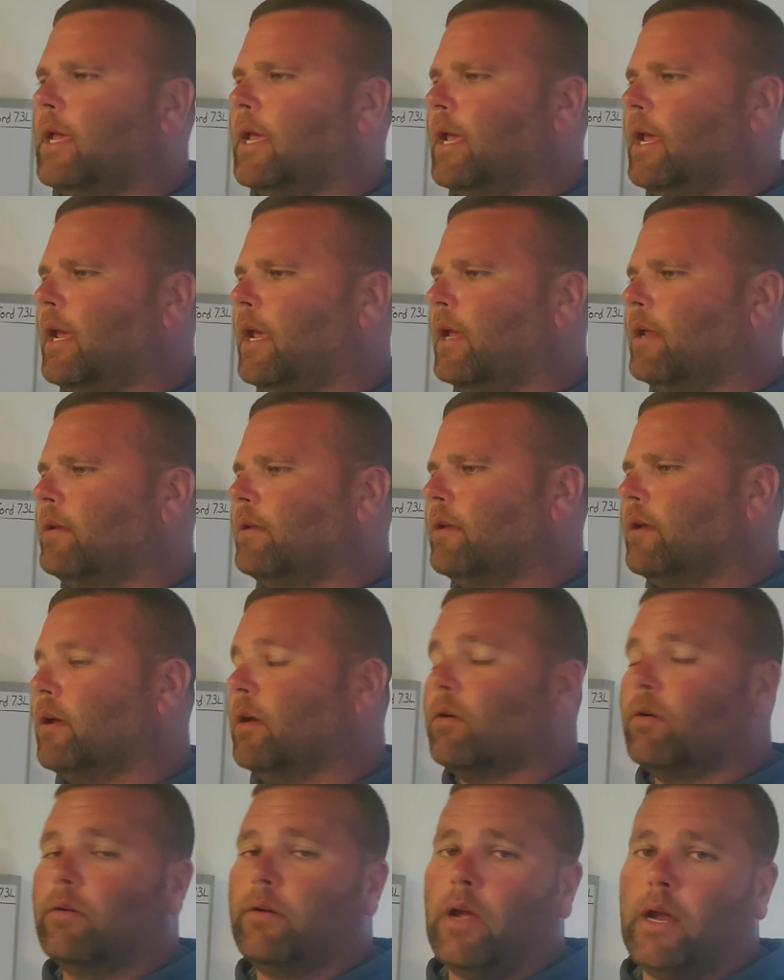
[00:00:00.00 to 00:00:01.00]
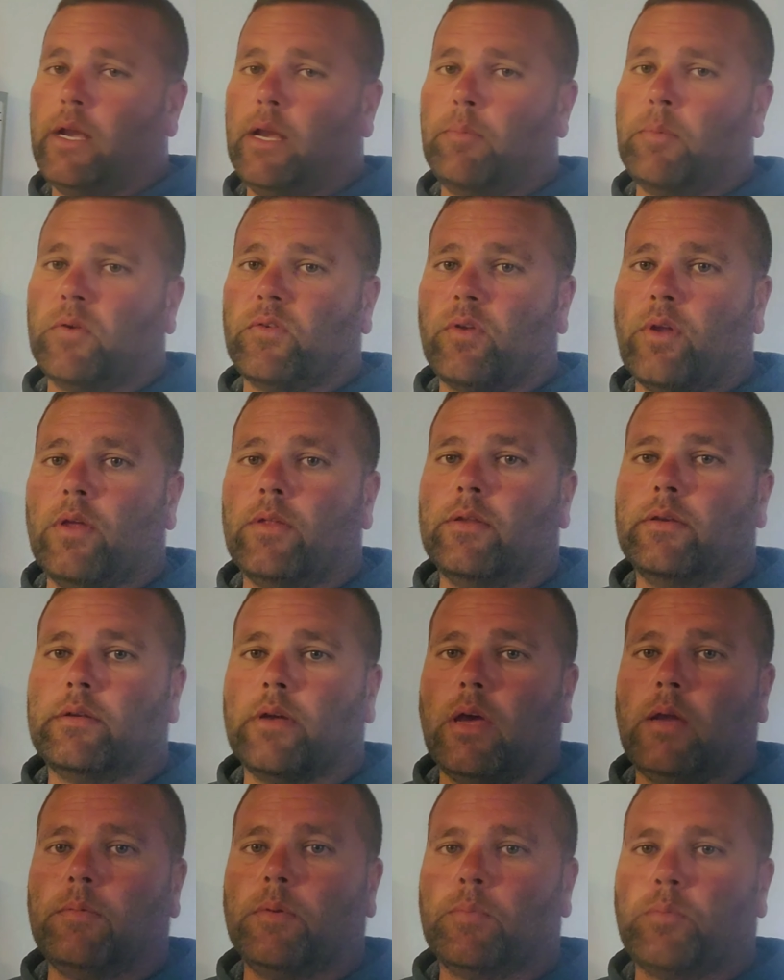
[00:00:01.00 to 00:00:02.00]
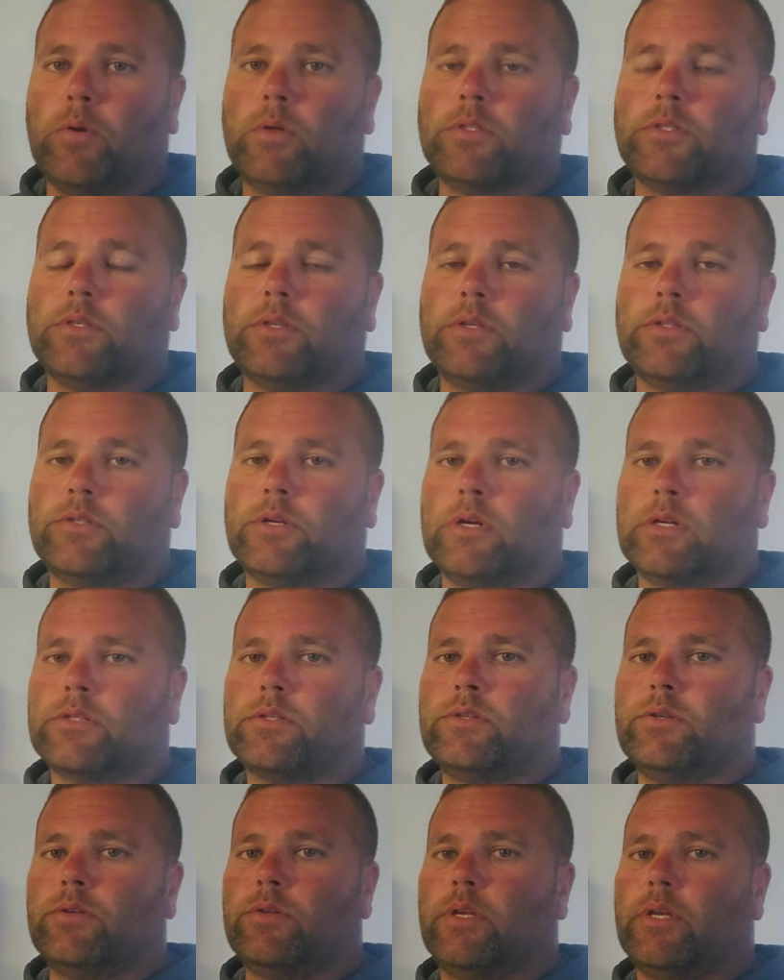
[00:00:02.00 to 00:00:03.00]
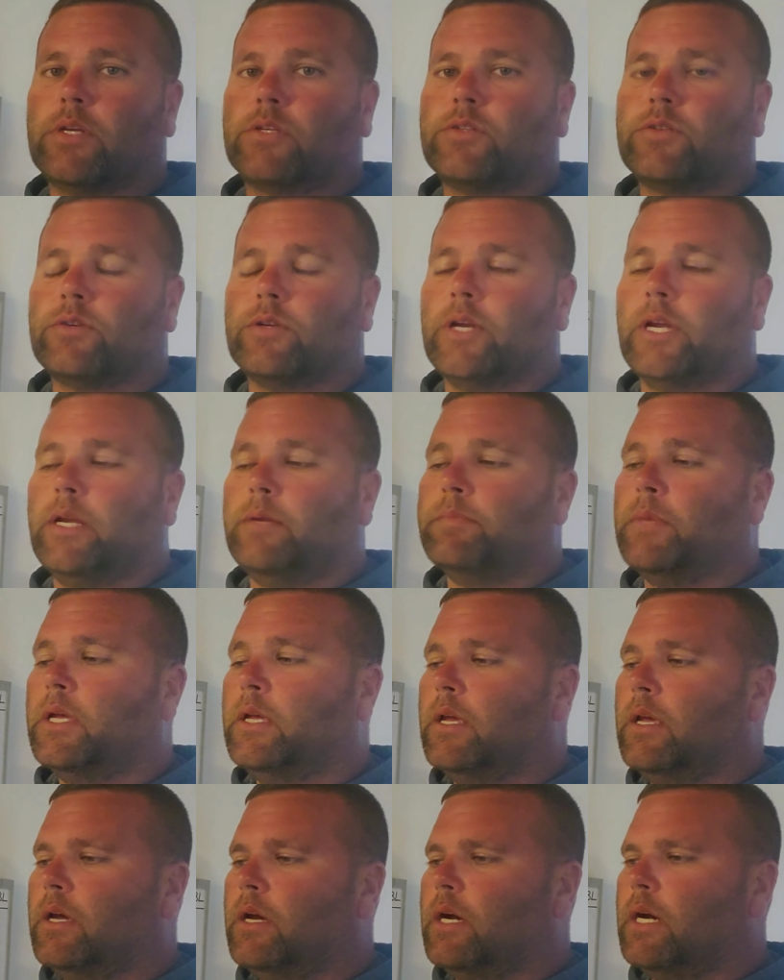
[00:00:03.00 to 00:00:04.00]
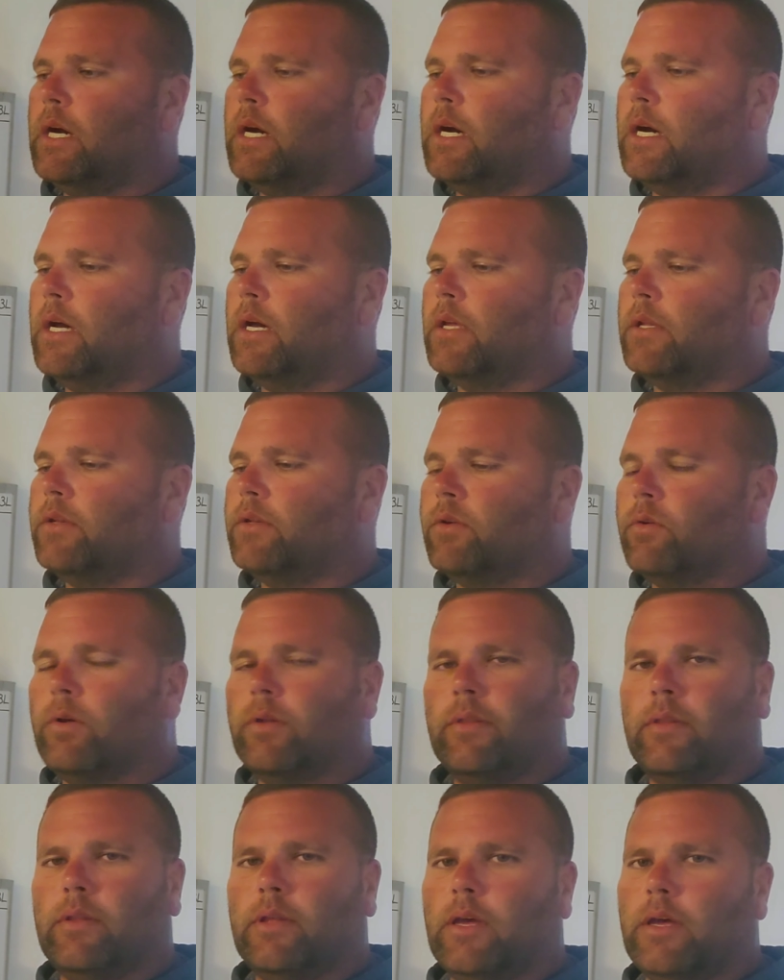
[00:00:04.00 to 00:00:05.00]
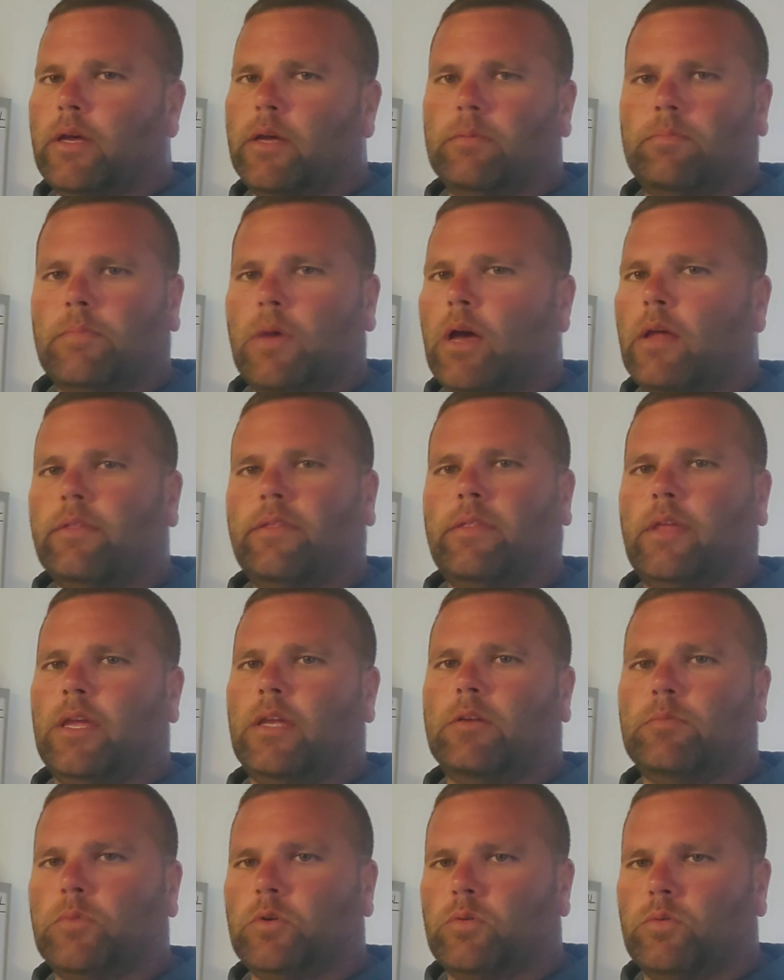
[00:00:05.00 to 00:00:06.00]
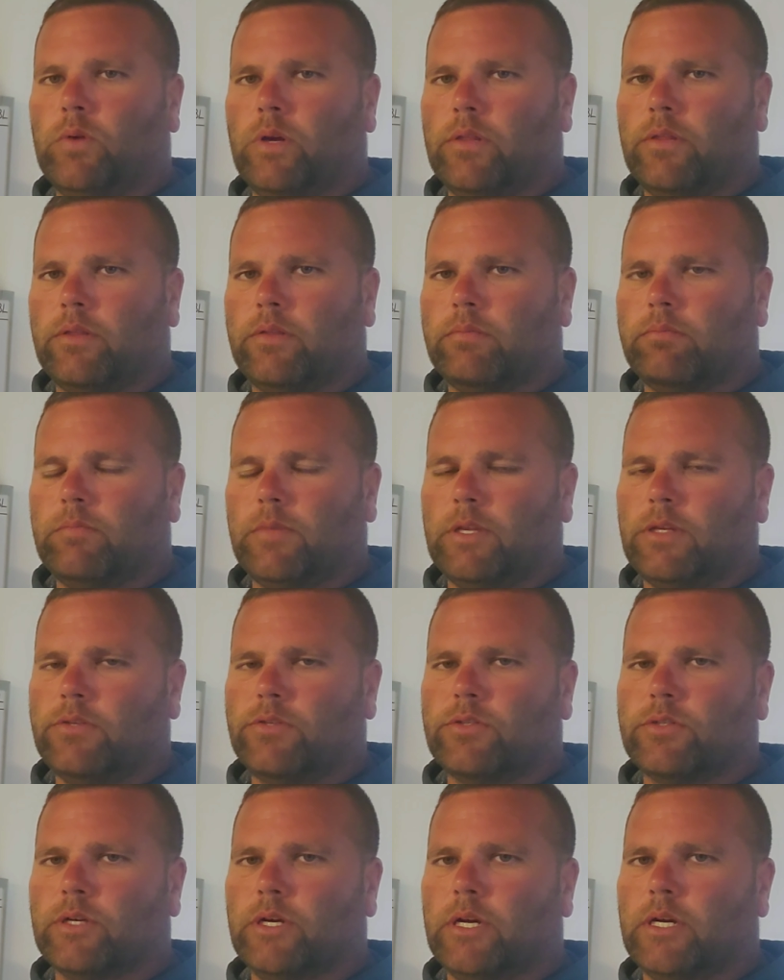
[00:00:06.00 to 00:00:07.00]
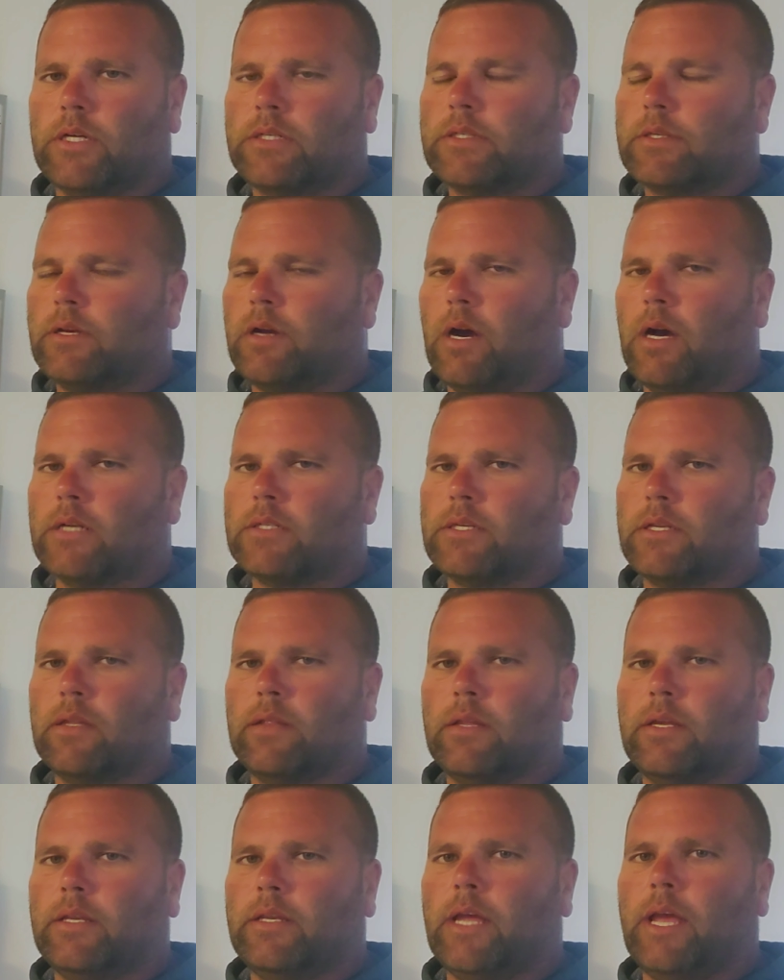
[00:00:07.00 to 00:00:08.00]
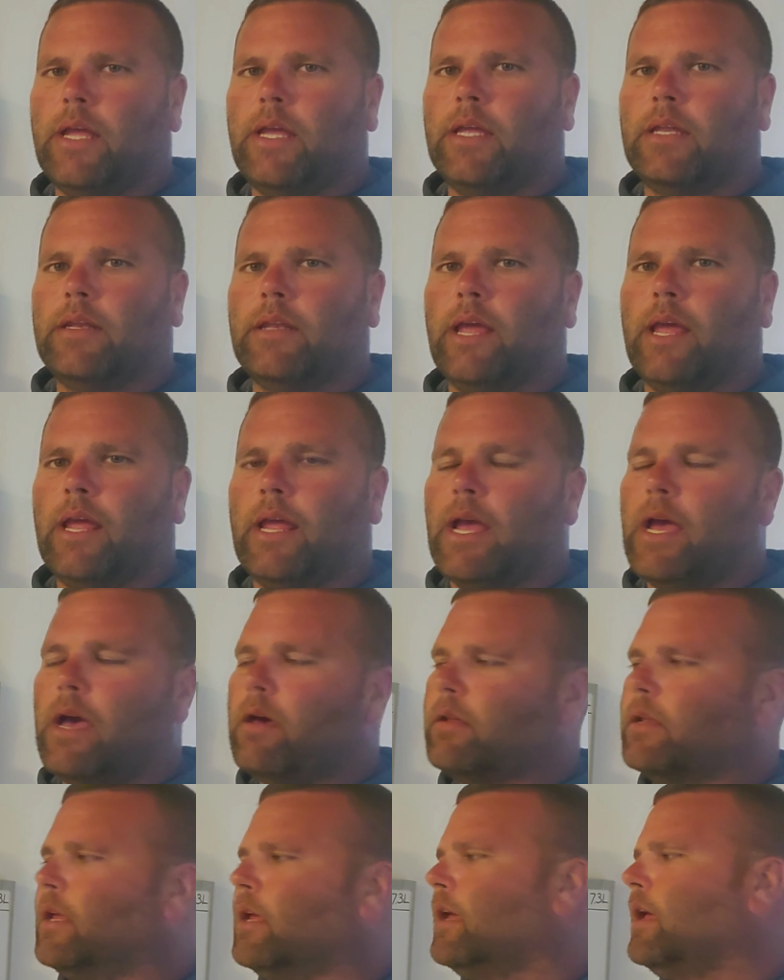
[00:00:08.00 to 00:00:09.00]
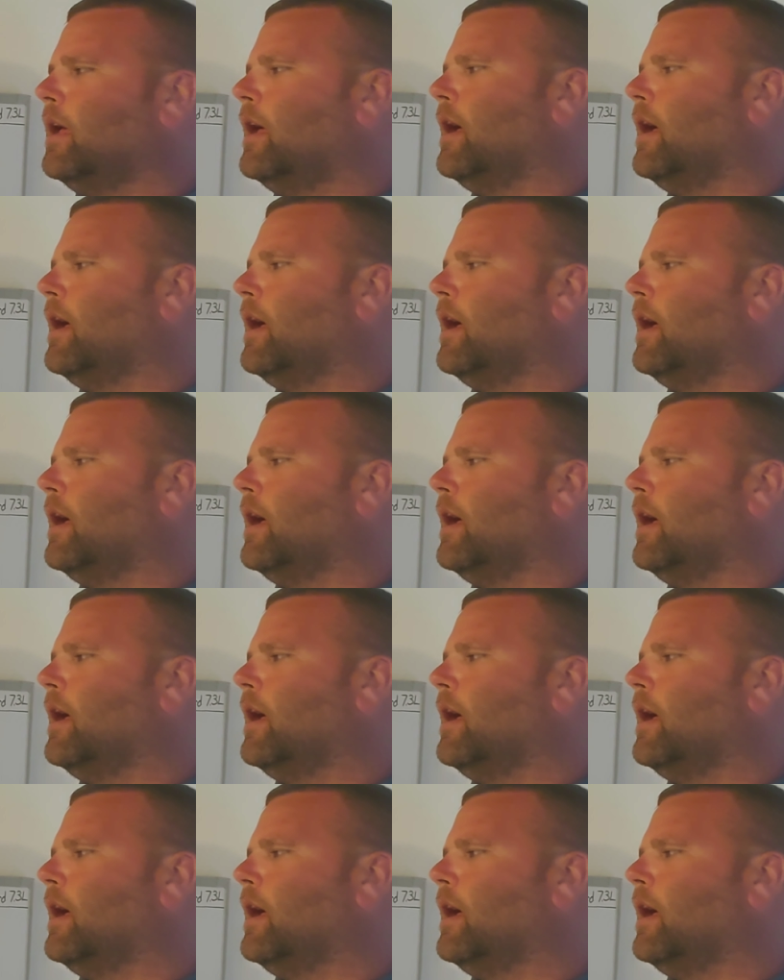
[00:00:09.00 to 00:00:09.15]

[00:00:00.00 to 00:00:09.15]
and uh, or 90% of the time you're pushing the trucks to the extreme uh, doing the unthinkable with these trucks constantly day in day out